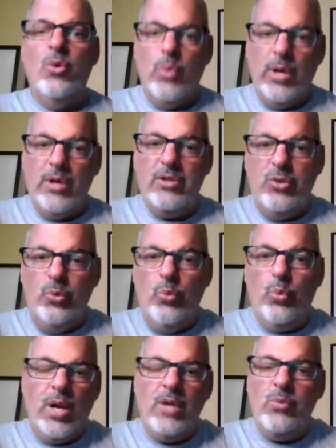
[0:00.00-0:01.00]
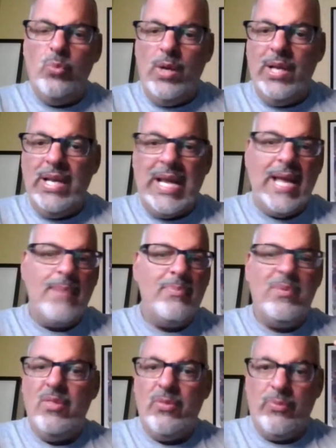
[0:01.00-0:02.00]
where you run what
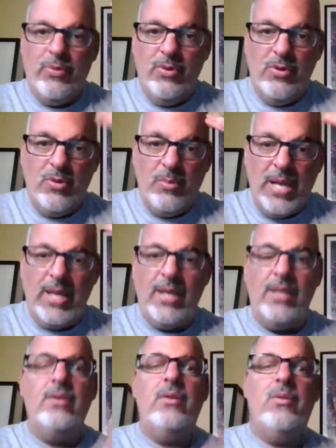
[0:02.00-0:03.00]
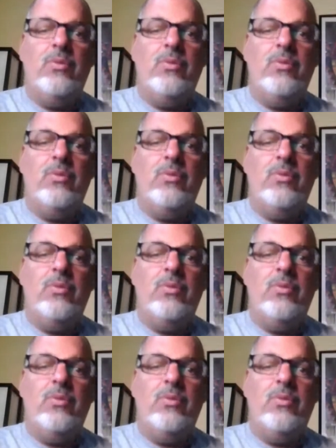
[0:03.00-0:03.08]
happened through your mind,